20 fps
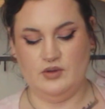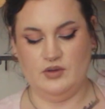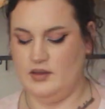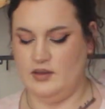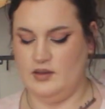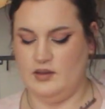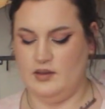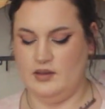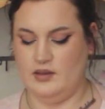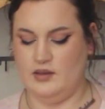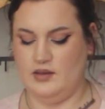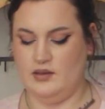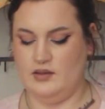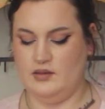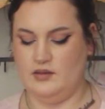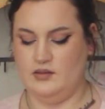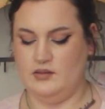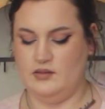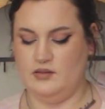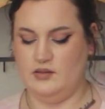And
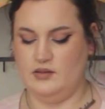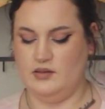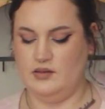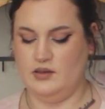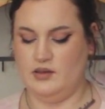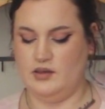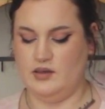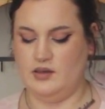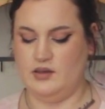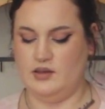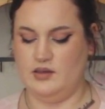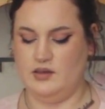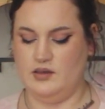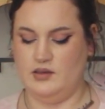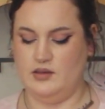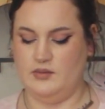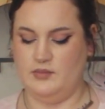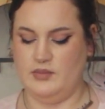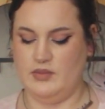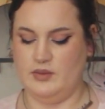then
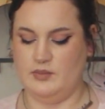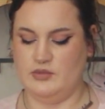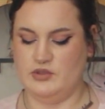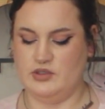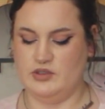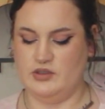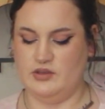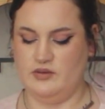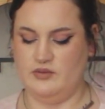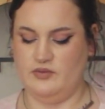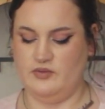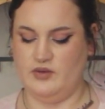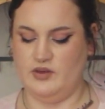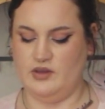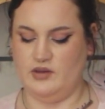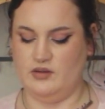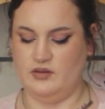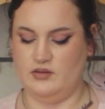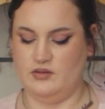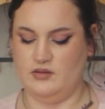I'm just gonna
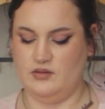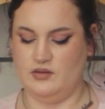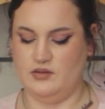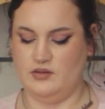fill.